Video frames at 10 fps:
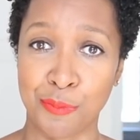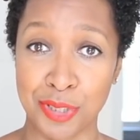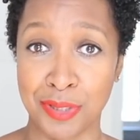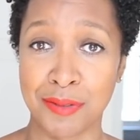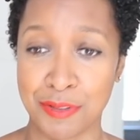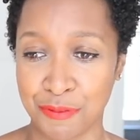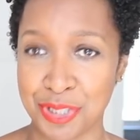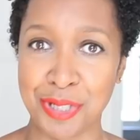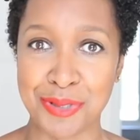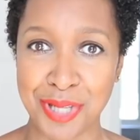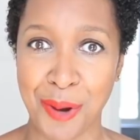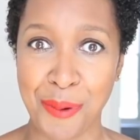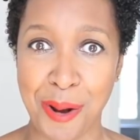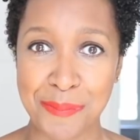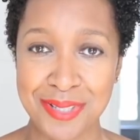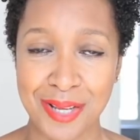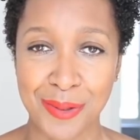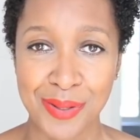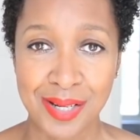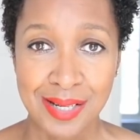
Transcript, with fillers: when these videos go up. So